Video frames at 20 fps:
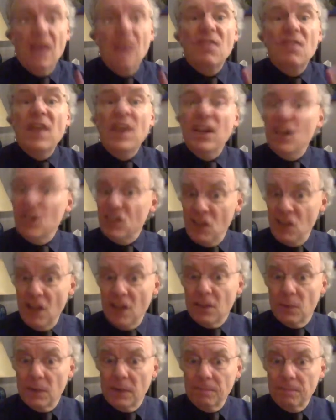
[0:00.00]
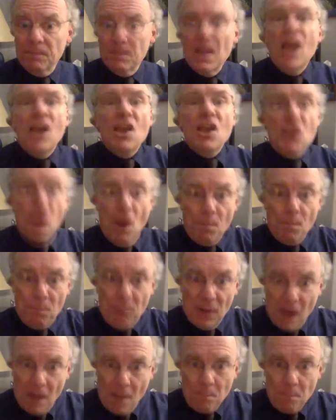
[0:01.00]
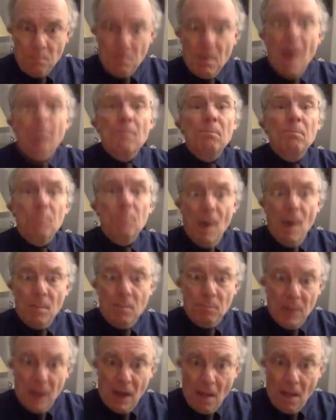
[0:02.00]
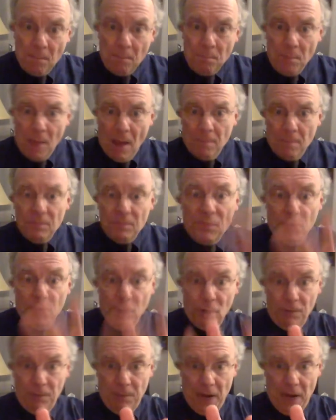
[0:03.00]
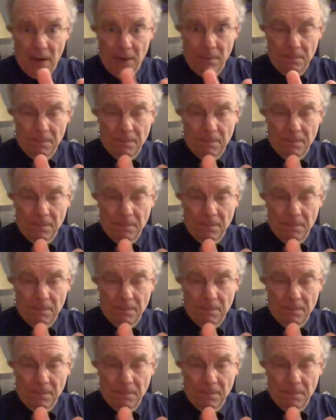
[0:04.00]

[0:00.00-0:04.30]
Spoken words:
Then he does another one. Yum ba dum bum ba dum bum. Third pair.